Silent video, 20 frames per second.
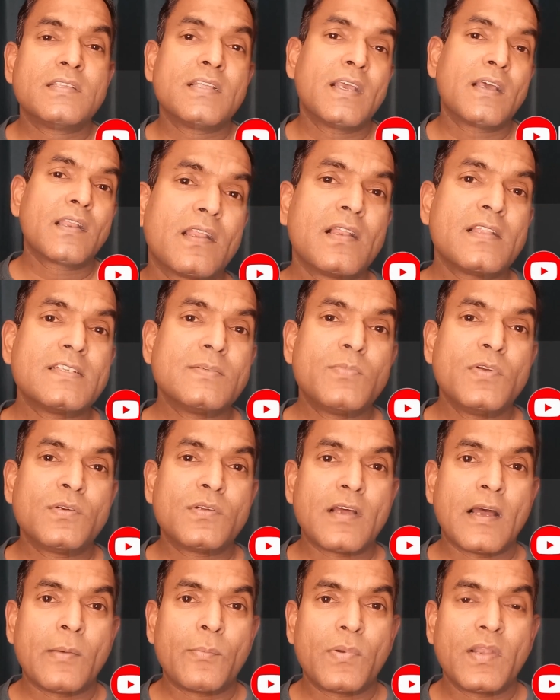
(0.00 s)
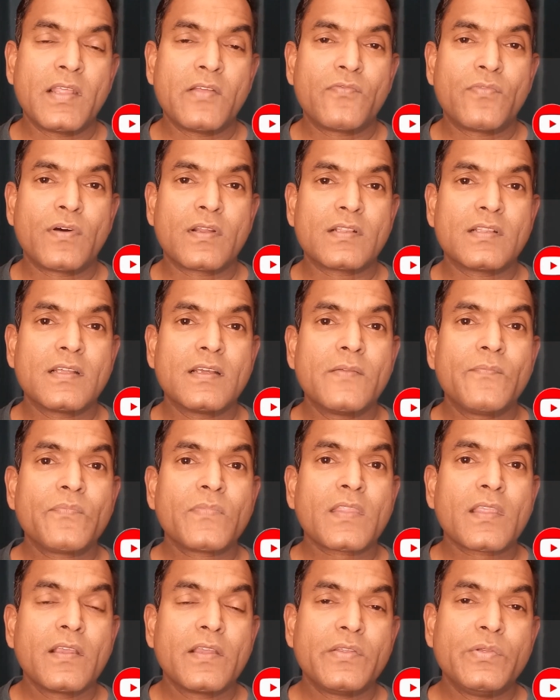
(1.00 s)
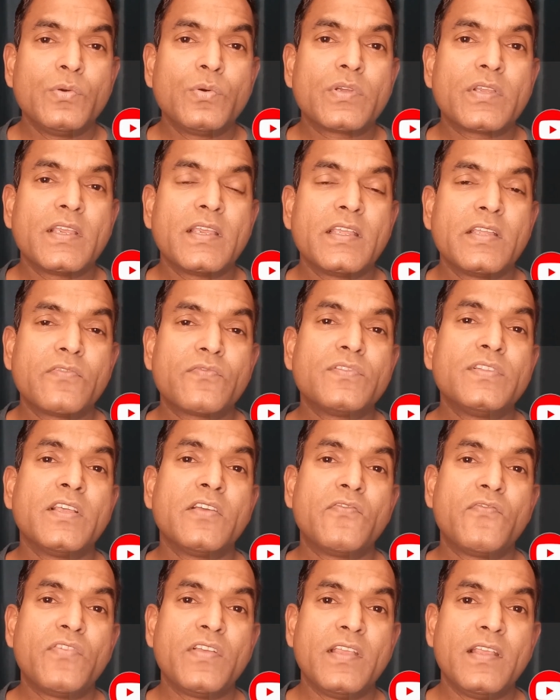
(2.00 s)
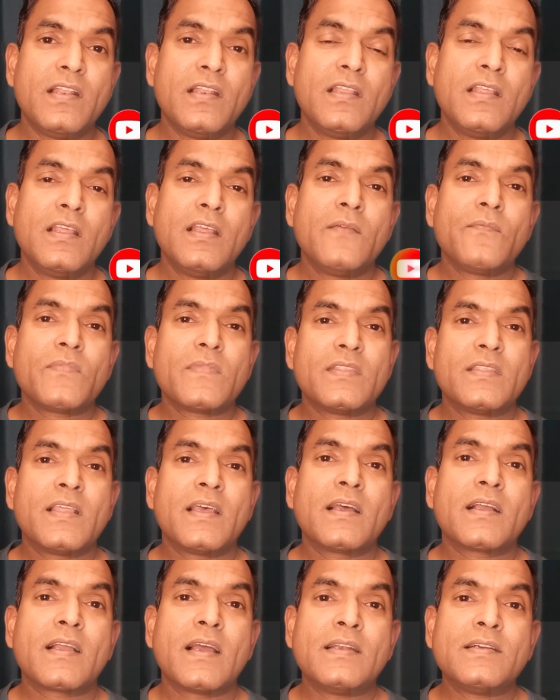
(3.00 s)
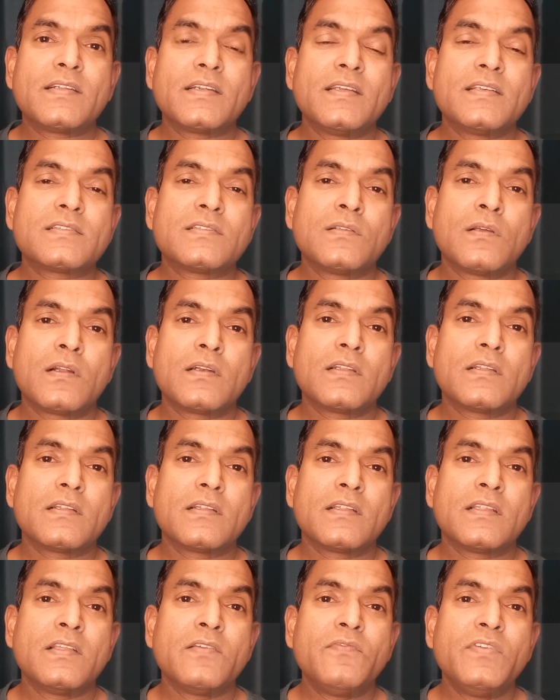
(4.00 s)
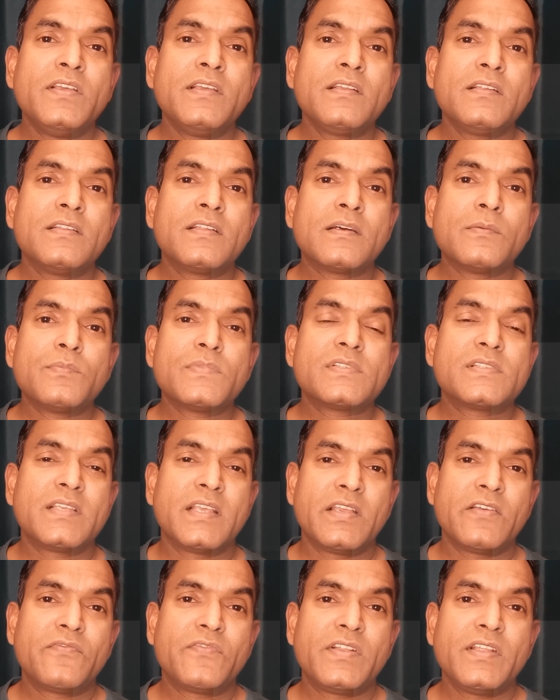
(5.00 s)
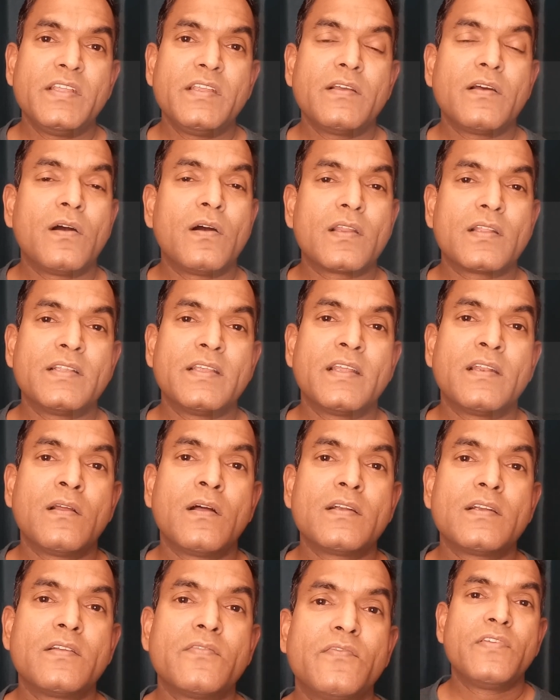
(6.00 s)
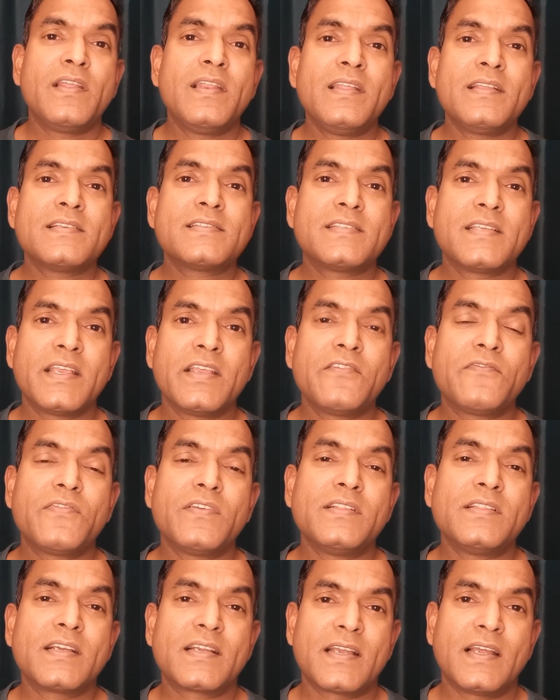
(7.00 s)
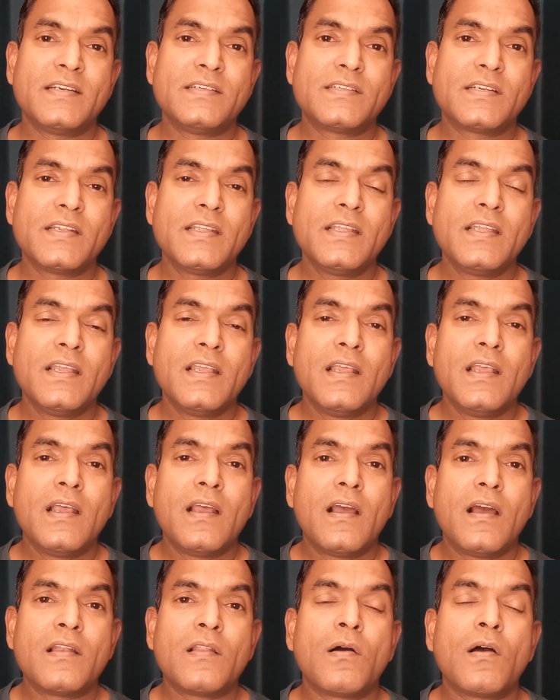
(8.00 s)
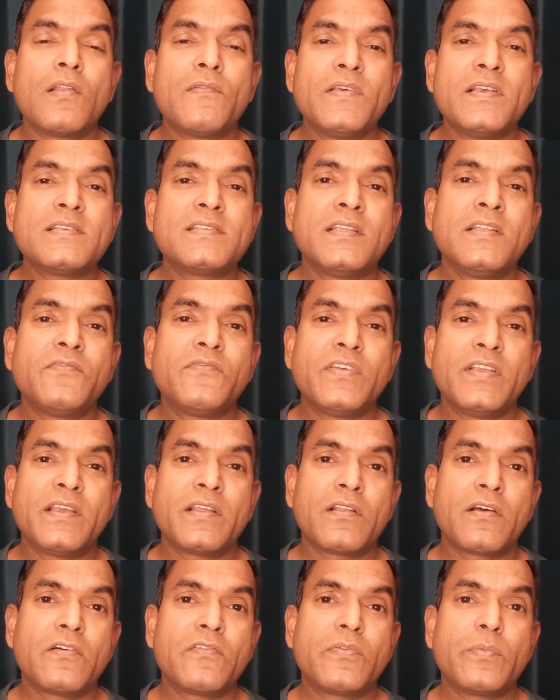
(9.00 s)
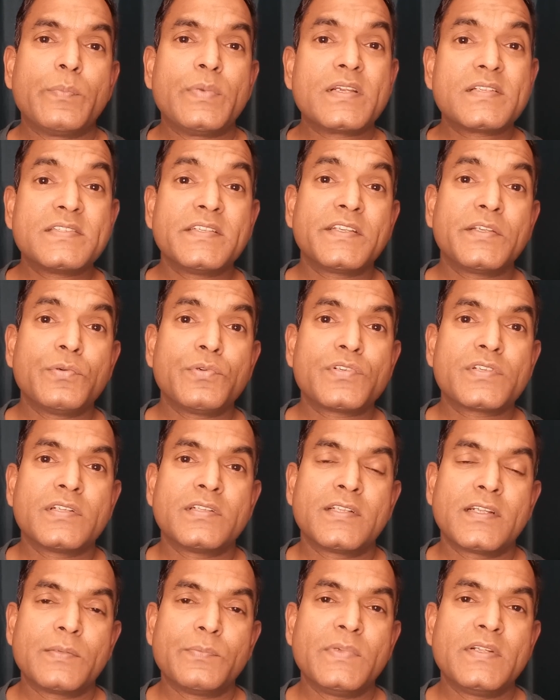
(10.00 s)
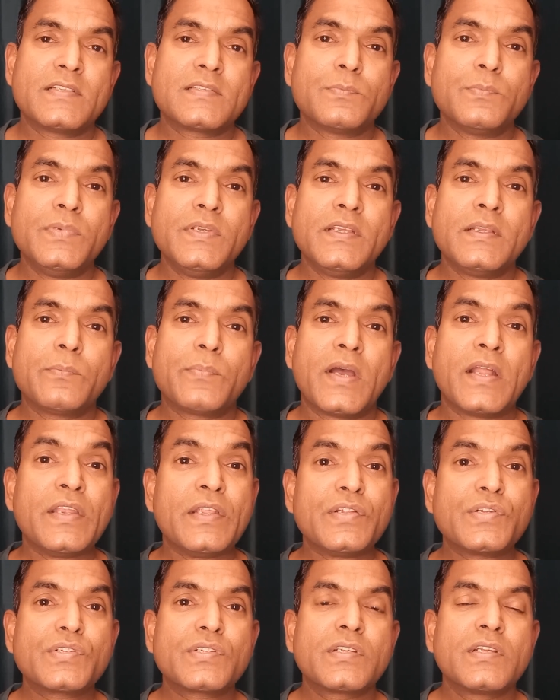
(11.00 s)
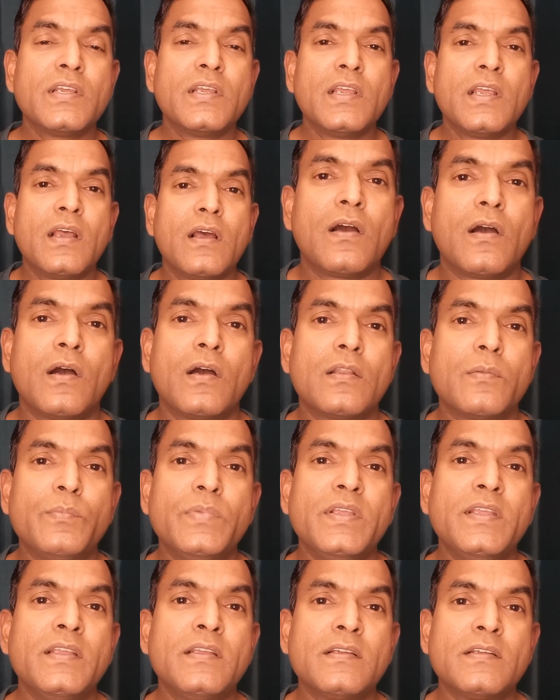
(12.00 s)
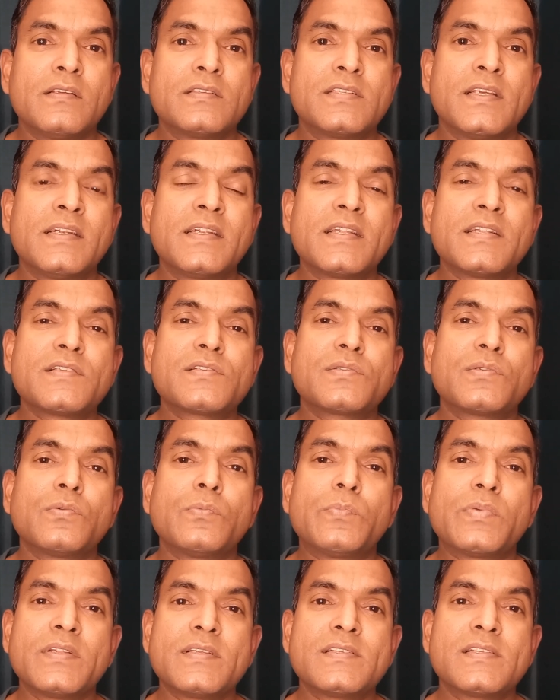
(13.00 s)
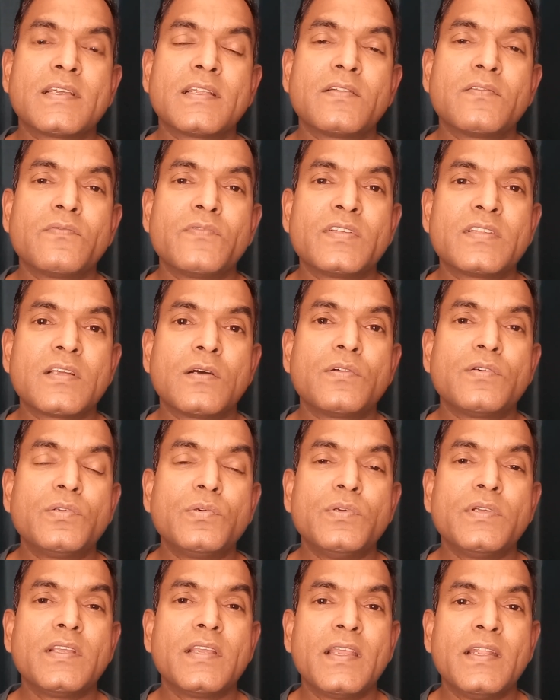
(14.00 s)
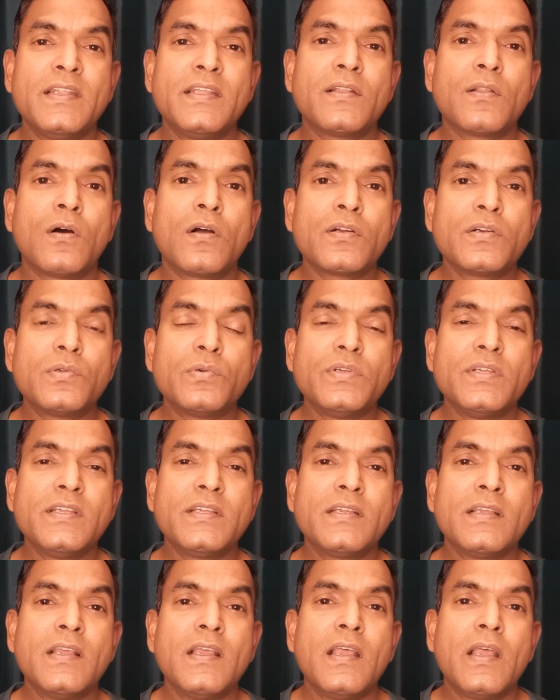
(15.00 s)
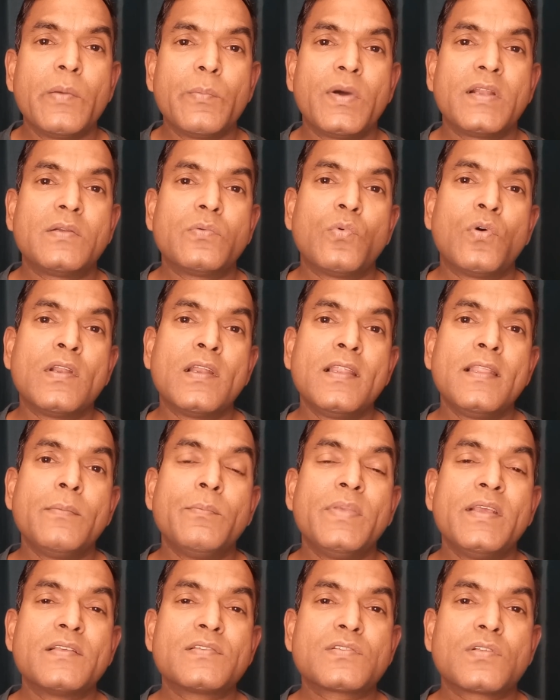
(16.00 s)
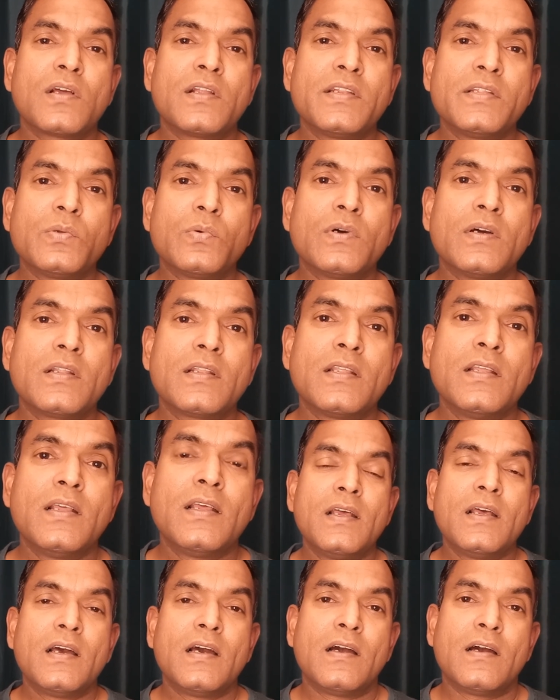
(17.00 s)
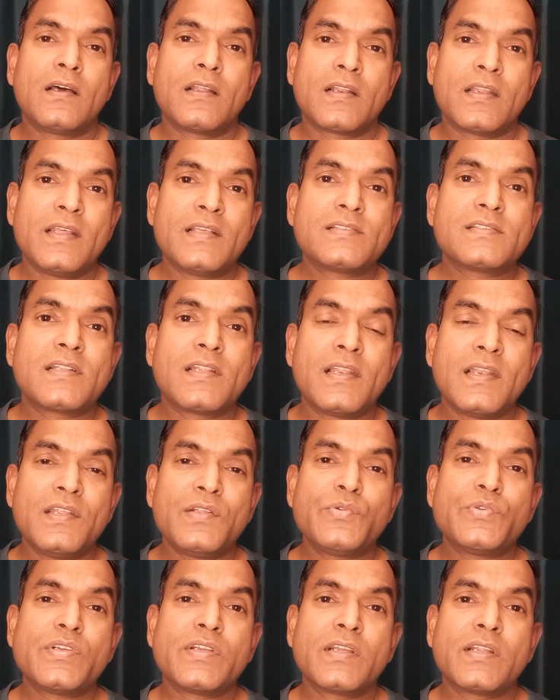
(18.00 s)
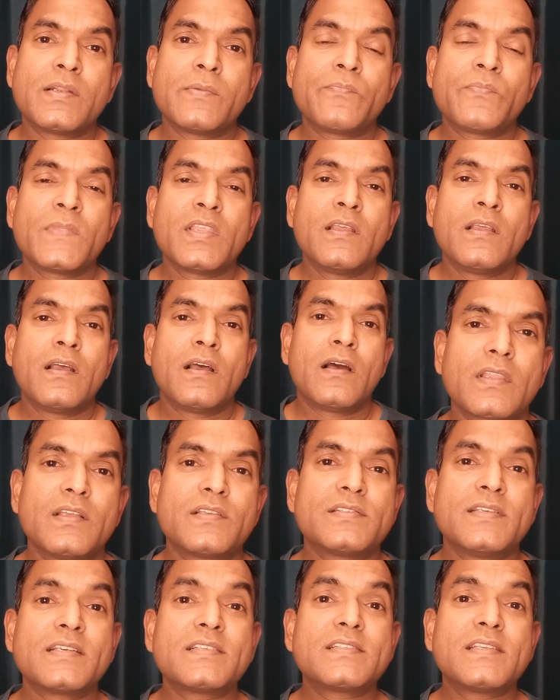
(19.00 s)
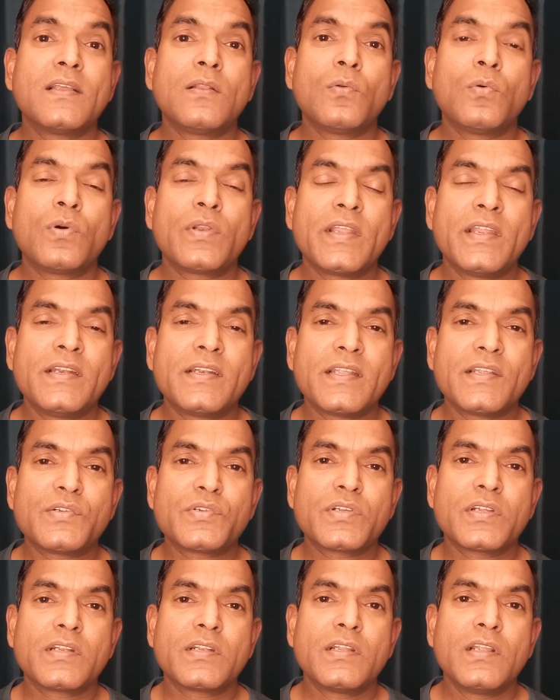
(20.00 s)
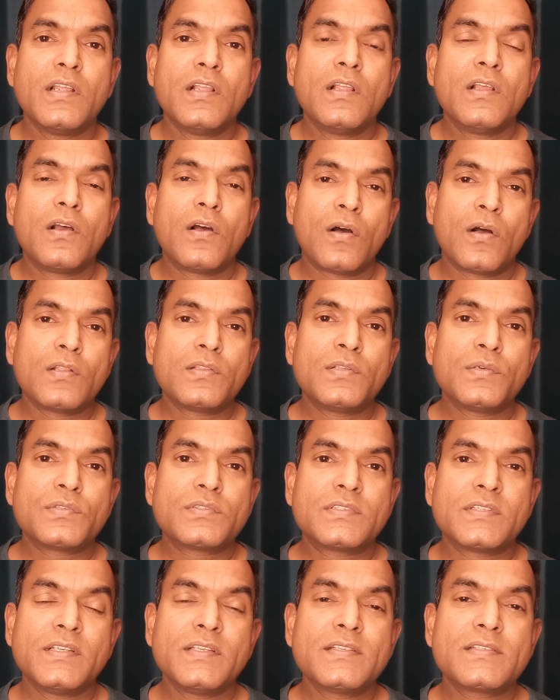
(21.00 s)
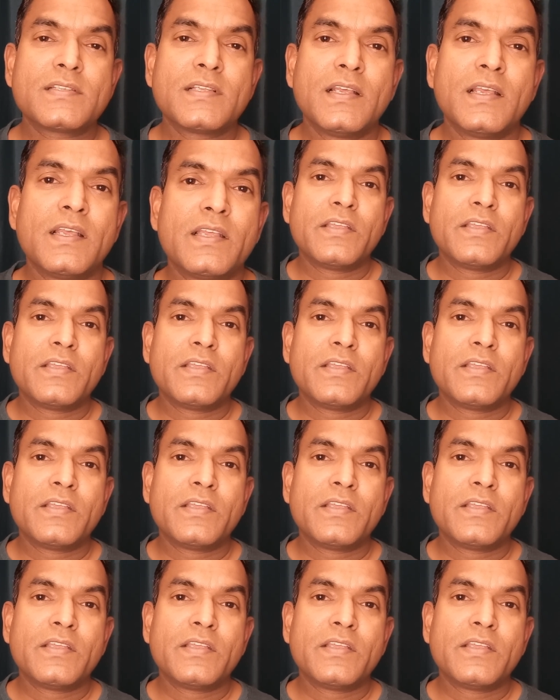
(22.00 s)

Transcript: They are eligible to apply for the UK if they feel the country is not giving them safety, or they are not feeling safe in the country and always in fear of persecution. That means being punished or being sentenced to prison without doing any wrongdoing, but only based on your race, religion, sexual orientation, all those things.